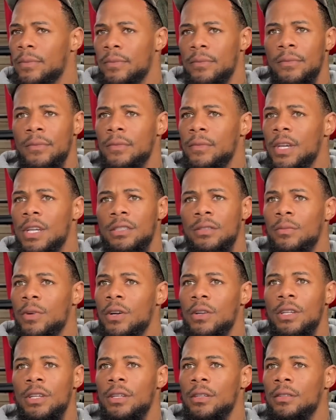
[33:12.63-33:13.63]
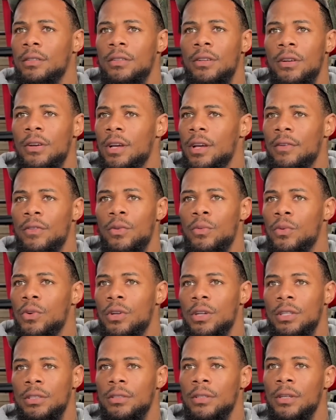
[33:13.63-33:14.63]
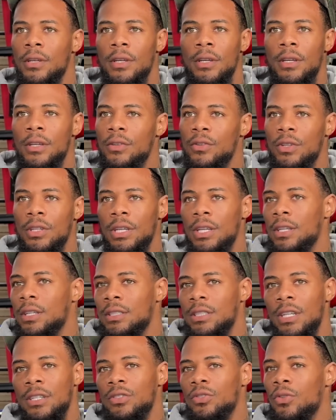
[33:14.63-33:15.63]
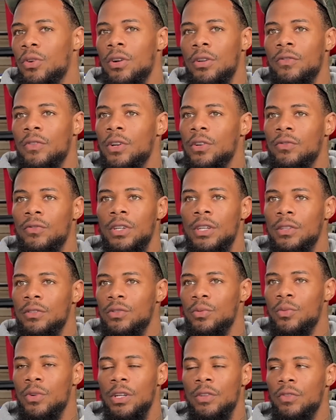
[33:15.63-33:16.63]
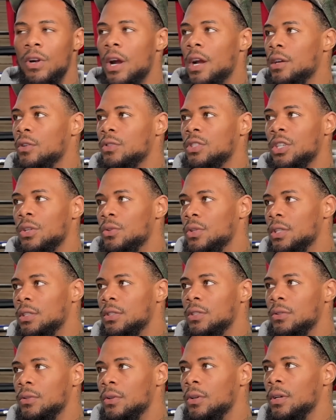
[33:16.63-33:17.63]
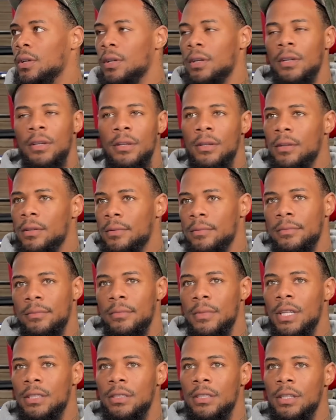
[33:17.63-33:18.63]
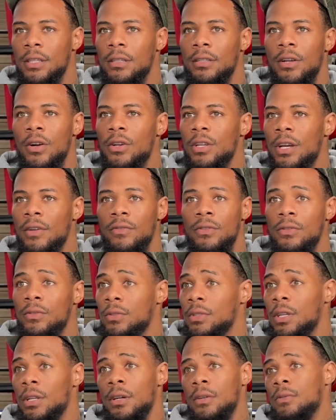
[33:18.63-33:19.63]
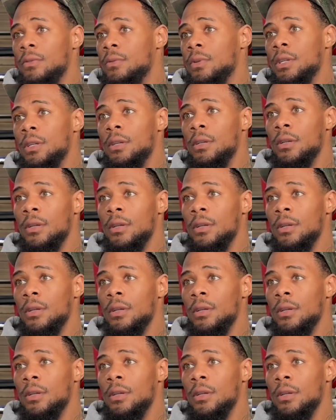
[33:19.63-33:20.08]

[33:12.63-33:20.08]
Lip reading: That's about it. I have no worries. He could chase you all around the ring as you want. Barrio showed it too. That's it. All you have to do is get out the way.